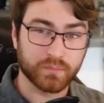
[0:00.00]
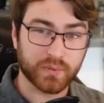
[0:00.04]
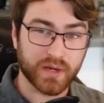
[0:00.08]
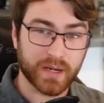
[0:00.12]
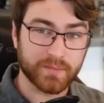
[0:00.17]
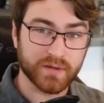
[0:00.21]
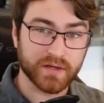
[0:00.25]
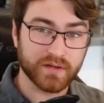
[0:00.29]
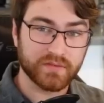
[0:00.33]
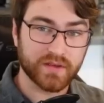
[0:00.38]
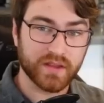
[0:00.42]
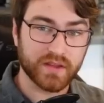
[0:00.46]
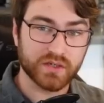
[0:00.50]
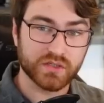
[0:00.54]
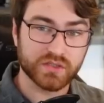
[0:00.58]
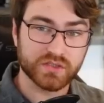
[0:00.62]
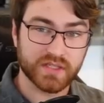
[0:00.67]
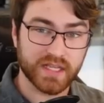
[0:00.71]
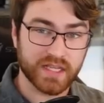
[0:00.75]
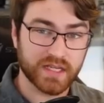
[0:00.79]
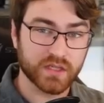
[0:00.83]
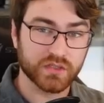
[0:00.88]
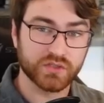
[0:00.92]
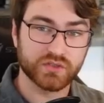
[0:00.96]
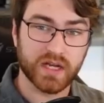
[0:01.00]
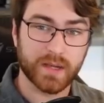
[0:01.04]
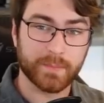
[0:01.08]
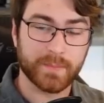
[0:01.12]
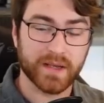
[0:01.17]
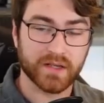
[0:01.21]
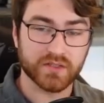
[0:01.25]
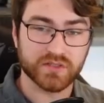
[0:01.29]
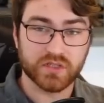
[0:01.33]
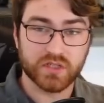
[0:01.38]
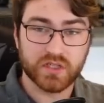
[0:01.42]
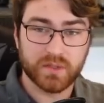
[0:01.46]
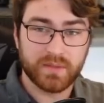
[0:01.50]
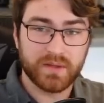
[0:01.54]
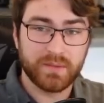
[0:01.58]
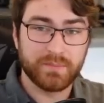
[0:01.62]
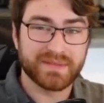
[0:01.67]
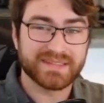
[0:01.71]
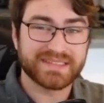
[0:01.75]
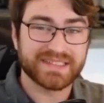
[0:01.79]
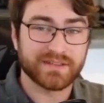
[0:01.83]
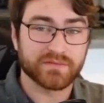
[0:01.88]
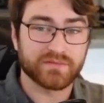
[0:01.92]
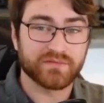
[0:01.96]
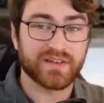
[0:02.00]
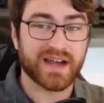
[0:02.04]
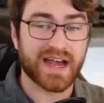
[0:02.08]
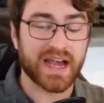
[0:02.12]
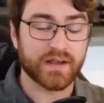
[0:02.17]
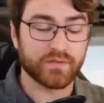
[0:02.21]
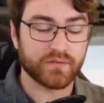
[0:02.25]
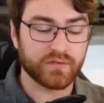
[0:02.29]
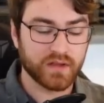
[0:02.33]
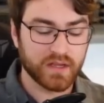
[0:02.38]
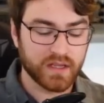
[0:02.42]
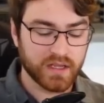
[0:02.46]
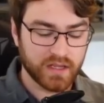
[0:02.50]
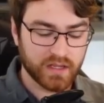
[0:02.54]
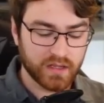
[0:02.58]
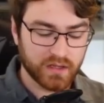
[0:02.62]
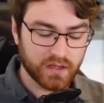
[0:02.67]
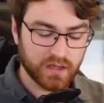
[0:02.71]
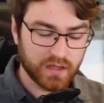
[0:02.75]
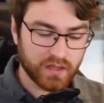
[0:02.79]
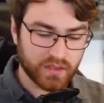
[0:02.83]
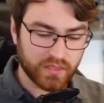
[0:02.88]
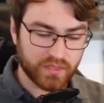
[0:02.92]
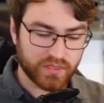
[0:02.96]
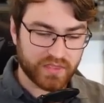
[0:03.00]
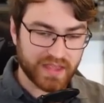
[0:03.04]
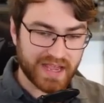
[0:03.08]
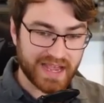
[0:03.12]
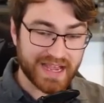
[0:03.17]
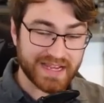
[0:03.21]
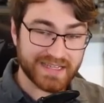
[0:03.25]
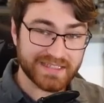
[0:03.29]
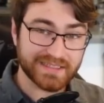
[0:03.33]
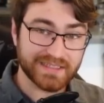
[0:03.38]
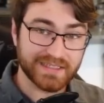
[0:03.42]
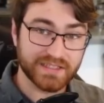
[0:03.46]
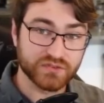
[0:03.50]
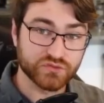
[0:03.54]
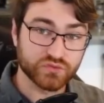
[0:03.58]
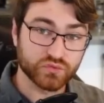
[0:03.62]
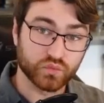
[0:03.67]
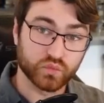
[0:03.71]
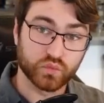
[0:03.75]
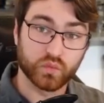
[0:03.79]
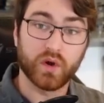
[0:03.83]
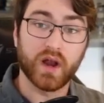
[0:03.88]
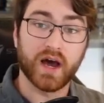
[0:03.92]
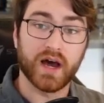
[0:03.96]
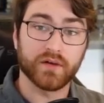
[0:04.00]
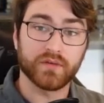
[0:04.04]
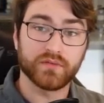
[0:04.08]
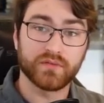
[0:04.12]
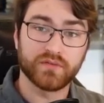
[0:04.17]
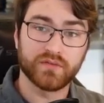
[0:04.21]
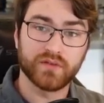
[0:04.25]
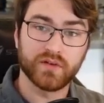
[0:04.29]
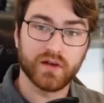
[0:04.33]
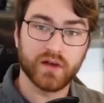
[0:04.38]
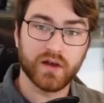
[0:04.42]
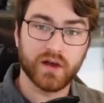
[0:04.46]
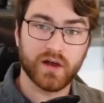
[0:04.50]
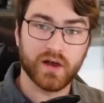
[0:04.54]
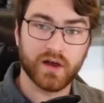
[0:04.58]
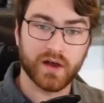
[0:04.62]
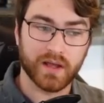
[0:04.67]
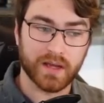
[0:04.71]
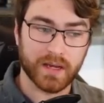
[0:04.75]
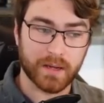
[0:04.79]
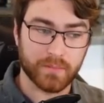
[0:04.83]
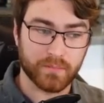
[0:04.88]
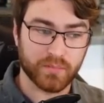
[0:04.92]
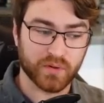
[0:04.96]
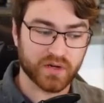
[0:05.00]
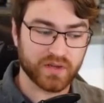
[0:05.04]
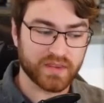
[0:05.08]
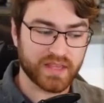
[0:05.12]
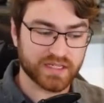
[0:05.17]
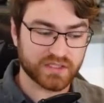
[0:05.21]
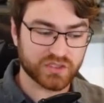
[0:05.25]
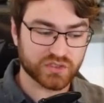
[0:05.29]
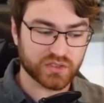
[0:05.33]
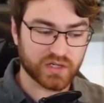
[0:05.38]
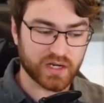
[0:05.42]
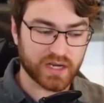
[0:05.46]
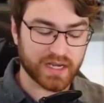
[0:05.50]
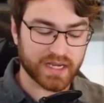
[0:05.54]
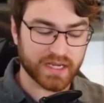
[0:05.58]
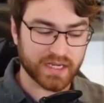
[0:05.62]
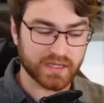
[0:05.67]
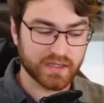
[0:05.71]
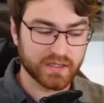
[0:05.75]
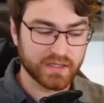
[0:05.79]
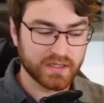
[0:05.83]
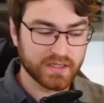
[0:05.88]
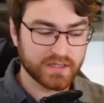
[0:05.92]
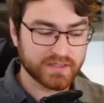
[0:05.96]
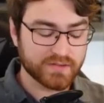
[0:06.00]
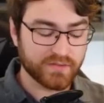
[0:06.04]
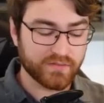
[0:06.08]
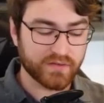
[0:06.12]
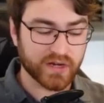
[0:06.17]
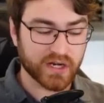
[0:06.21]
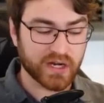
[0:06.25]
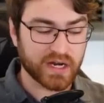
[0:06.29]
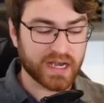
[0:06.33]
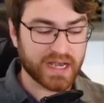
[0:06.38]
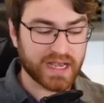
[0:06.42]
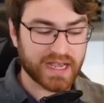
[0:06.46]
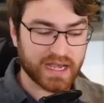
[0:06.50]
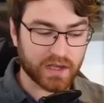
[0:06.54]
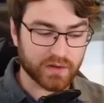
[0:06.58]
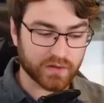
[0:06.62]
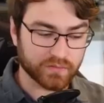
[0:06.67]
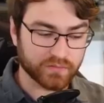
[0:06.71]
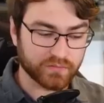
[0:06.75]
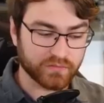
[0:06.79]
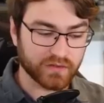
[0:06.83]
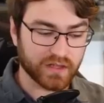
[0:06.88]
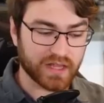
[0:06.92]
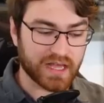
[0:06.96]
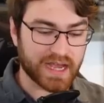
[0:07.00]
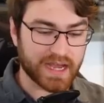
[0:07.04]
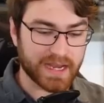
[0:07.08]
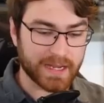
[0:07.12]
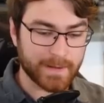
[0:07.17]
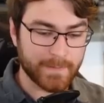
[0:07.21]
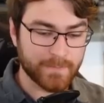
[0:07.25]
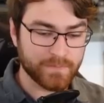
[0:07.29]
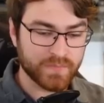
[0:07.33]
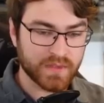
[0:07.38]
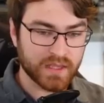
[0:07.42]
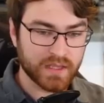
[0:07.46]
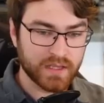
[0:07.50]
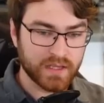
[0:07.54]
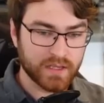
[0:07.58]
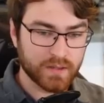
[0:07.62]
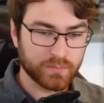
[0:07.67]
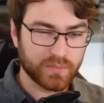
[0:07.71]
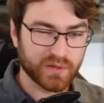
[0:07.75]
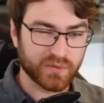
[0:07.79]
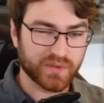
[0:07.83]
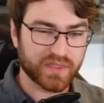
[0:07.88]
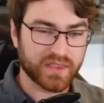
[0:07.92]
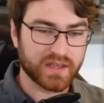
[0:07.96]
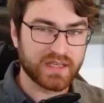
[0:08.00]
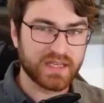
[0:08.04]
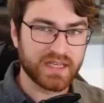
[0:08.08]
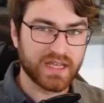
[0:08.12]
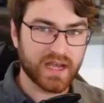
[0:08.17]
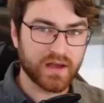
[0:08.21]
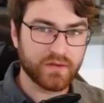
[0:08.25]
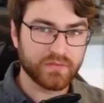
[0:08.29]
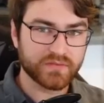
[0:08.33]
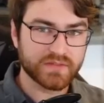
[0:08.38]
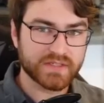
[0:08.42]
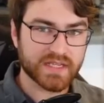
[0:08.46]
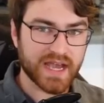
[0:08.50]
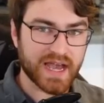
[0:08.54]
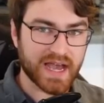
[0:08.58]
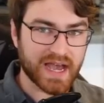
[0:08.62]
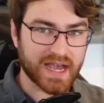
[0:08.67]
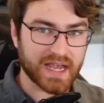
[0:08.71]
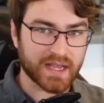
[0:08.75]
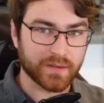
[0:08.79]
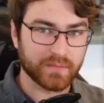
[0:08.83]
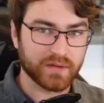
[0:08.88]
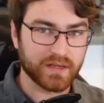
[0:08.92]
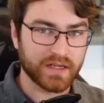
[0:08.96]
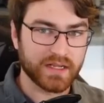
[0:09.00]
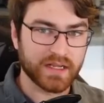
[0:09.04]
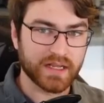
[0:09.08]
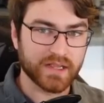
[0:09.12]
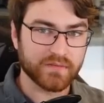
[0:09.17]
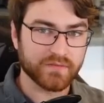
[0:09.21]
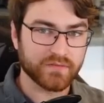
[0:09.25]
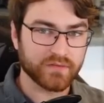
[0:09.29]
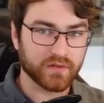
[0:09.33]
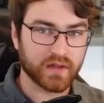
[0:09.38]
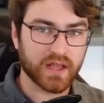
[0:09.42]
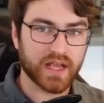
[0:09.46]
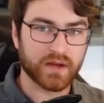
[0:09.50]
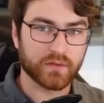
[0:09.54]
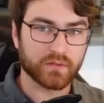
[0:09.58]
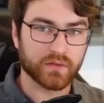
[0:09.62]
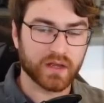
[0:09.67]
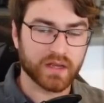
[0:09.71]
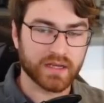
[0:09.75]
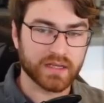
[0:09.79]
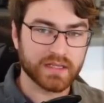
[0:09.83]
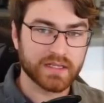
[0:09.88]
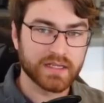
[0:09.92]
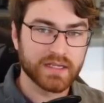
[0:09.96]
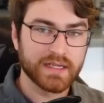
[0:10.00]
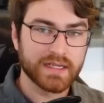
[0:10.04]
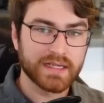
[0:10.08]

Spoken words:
primary feathers, they could drop out, so he could be missing 5. That is rough on a bird that's trying to figure out how to fly. But with enough time in a flight run,